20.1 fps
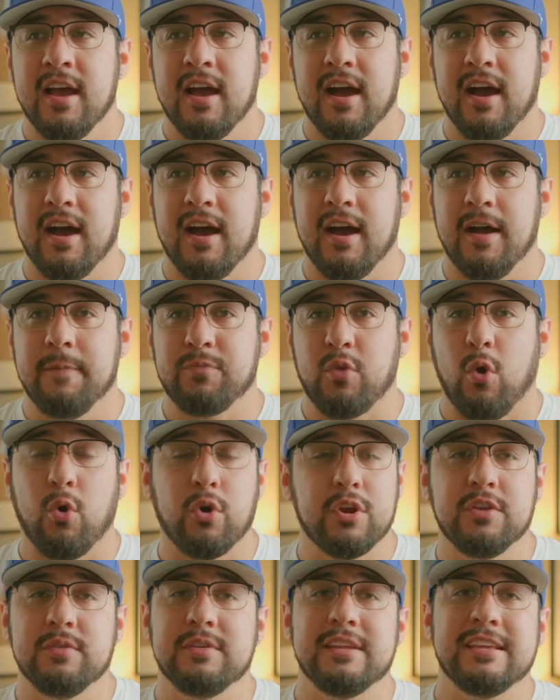Or
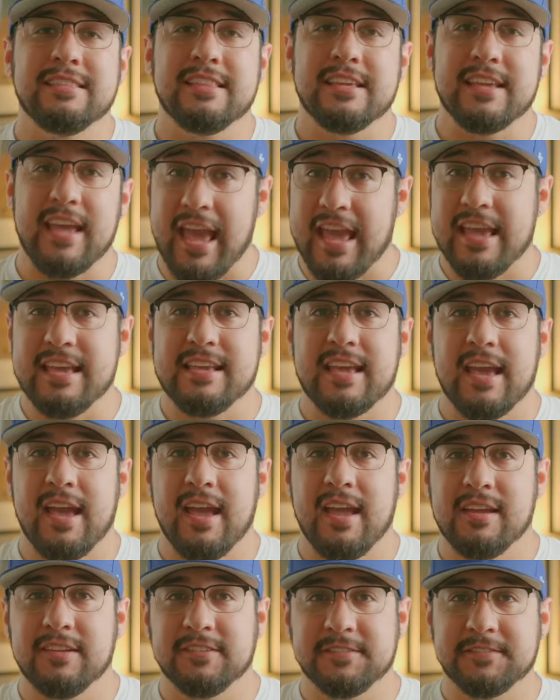you need the
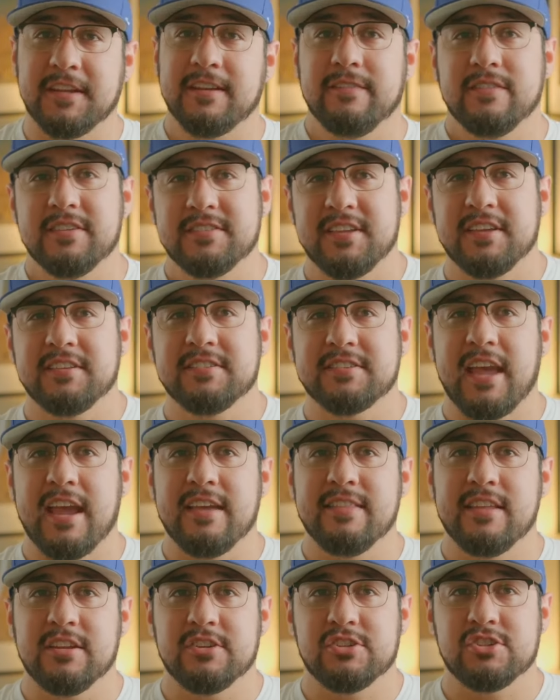8K instead of the
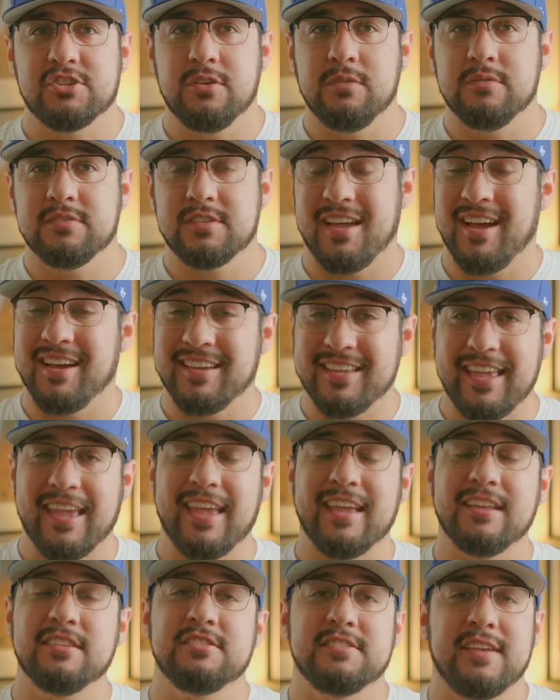6K that it shoots.
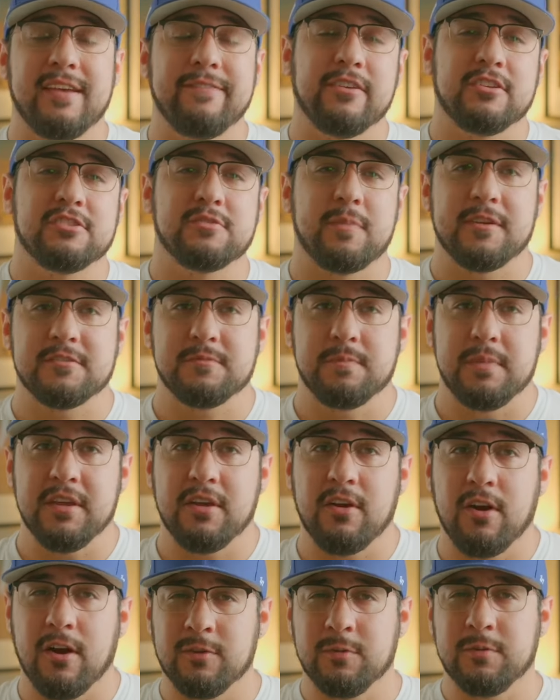Again, CF Express B
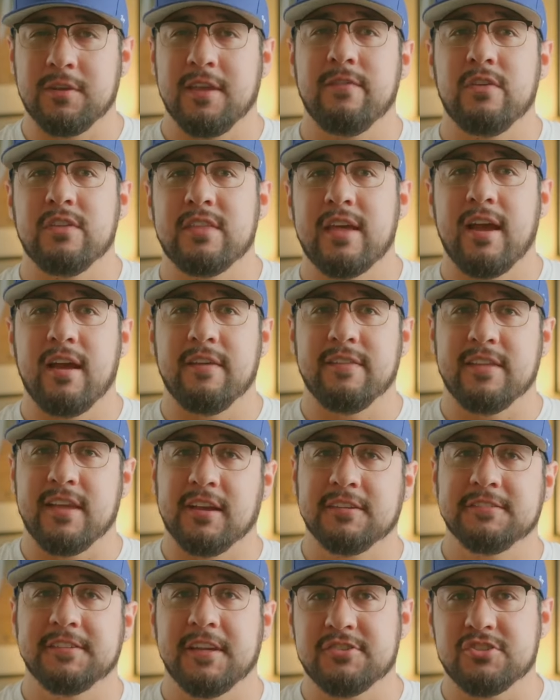card will give you that on the
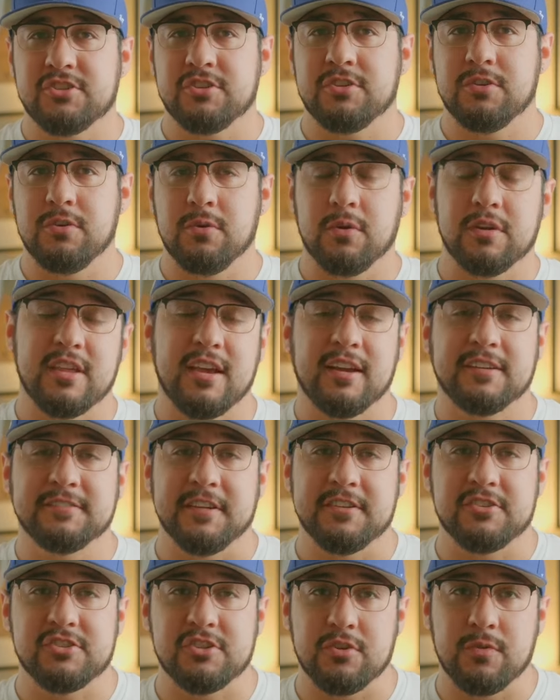XH2 or the
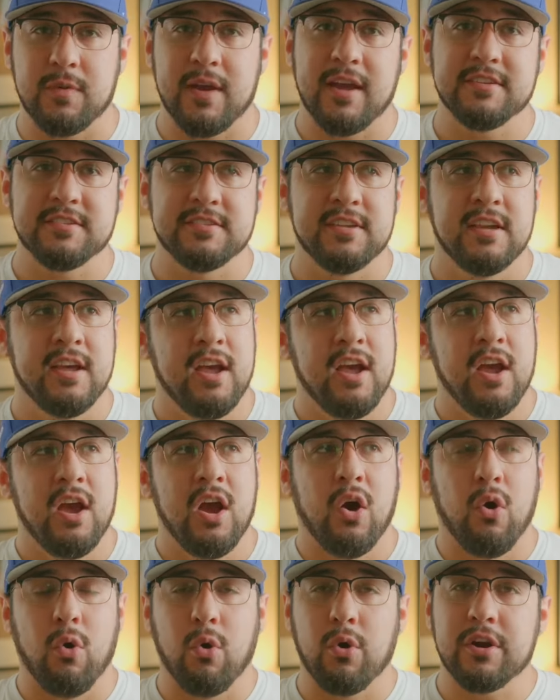XH2S.
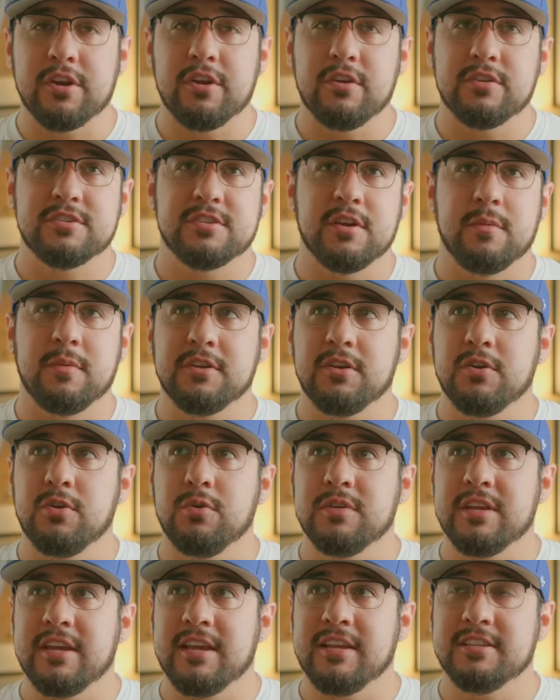Or you're someone
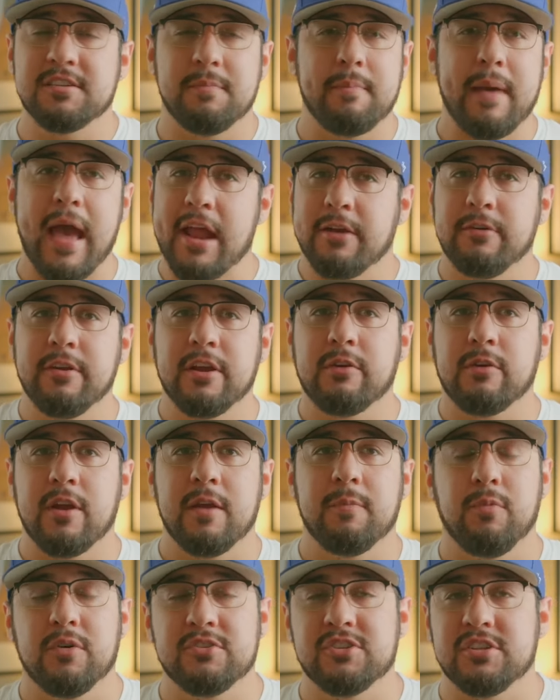who needs a battery
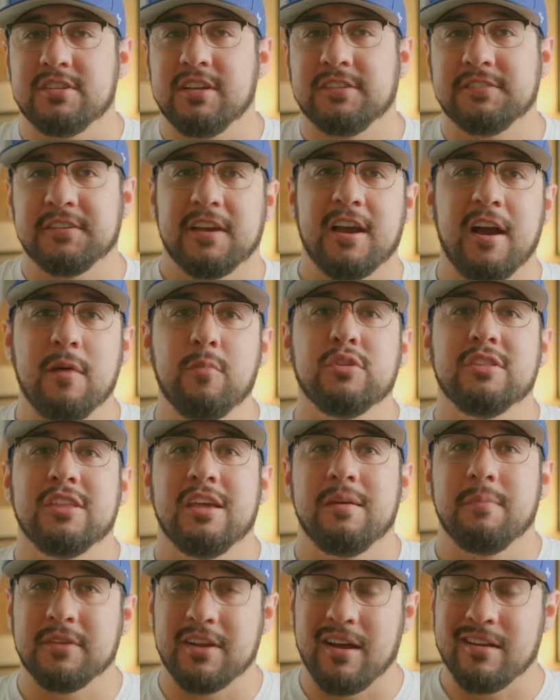grip, which it doesn't come with
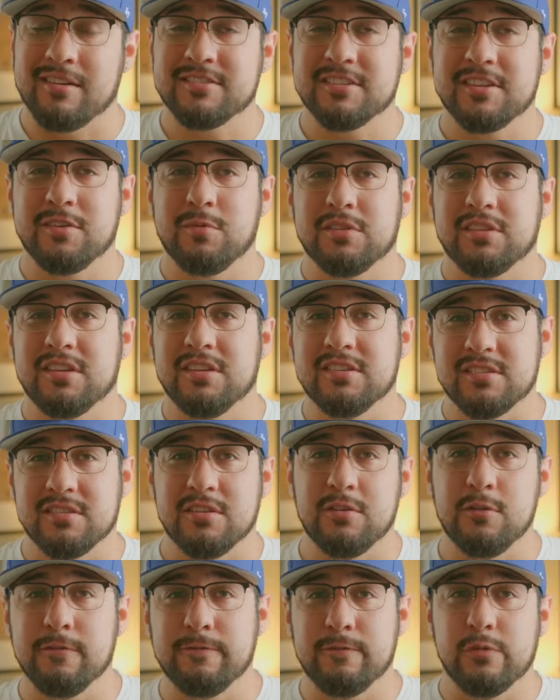it, but honestly, with these
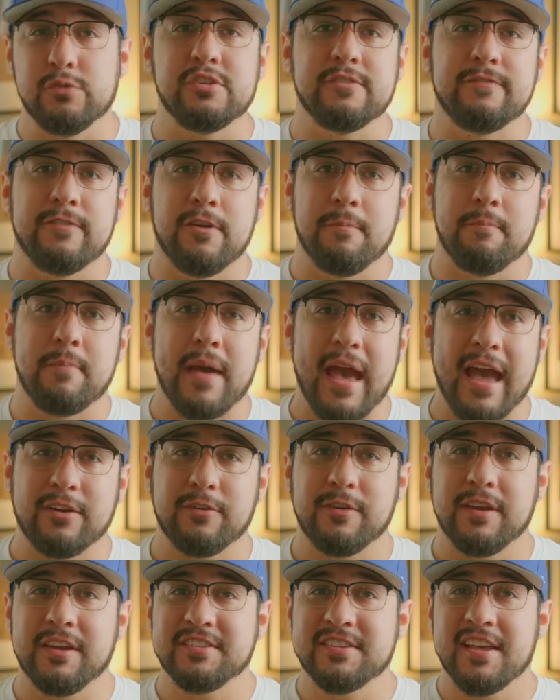new Fujifilm
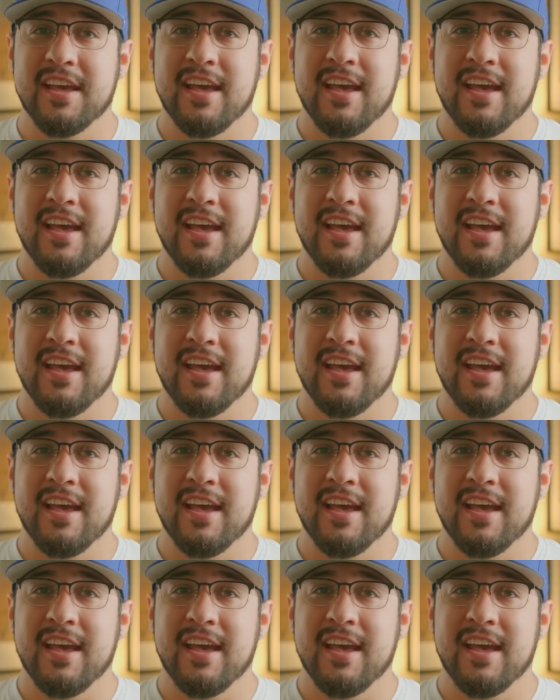batteries,